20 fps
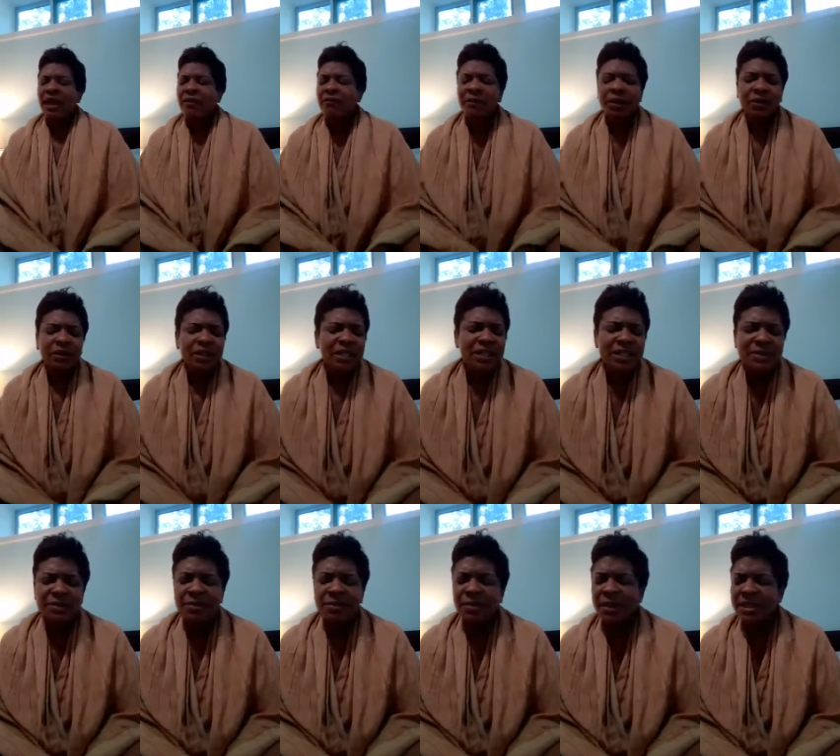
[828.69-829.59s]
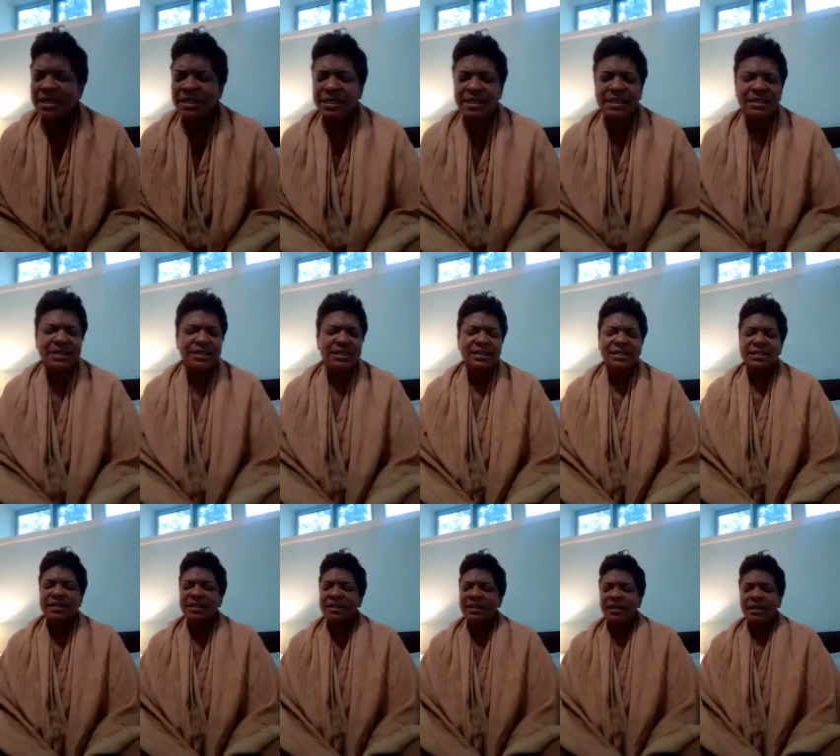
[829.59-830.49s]
I felt his
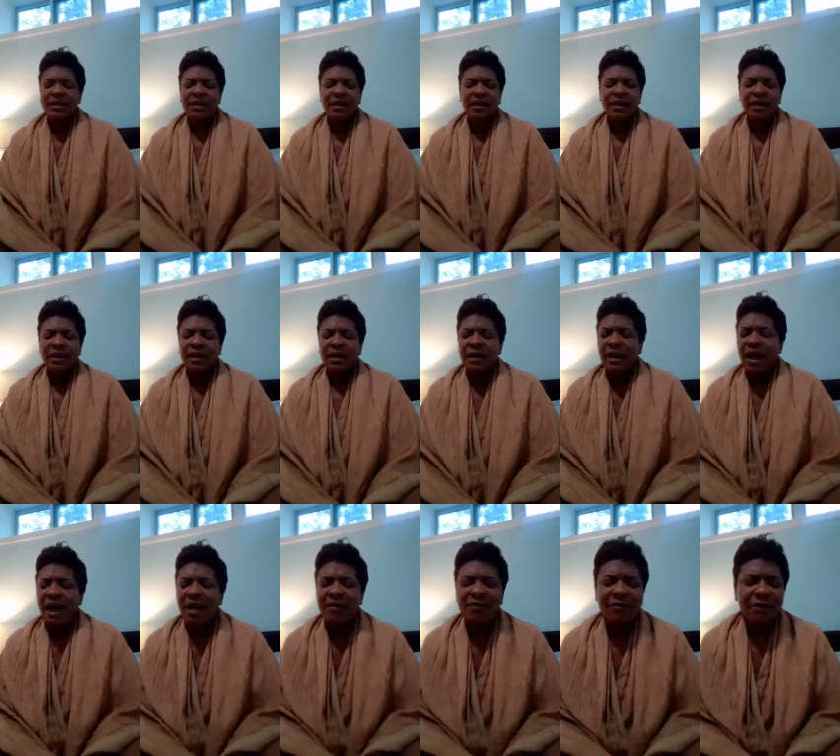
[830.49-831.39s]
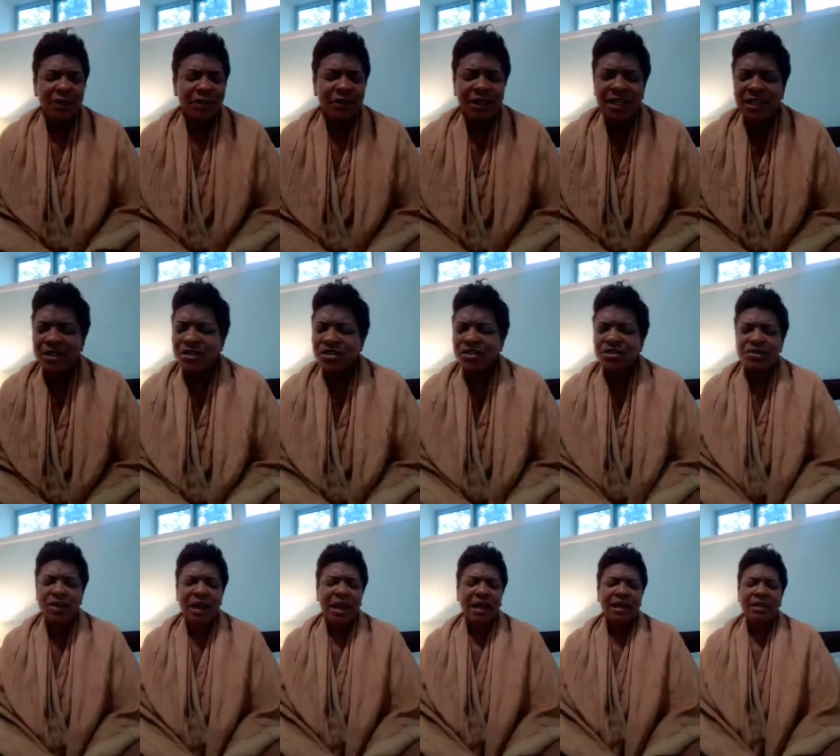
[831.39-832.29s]
presence. I felt his
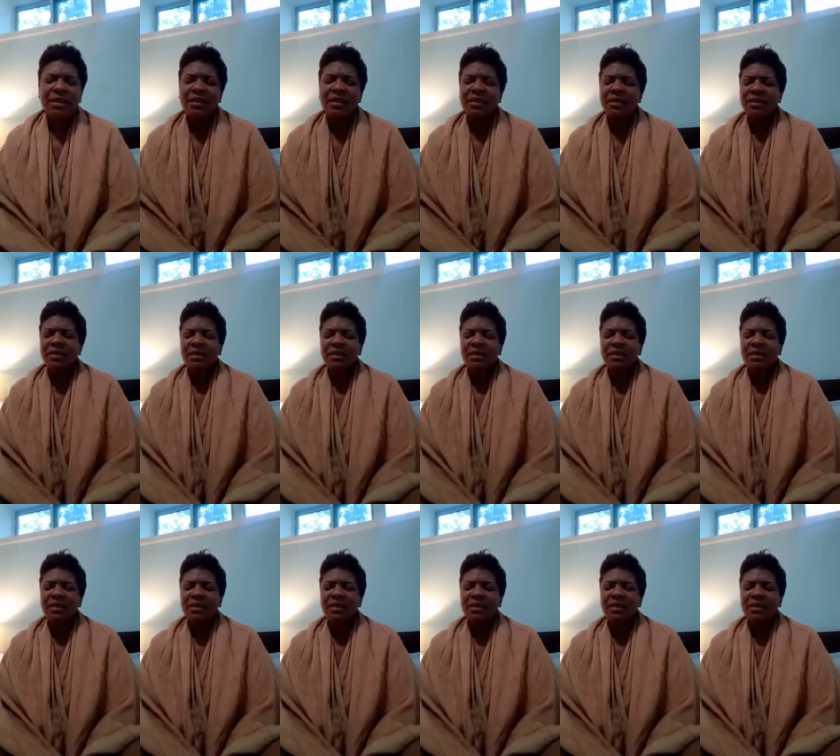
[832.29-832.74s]
strength.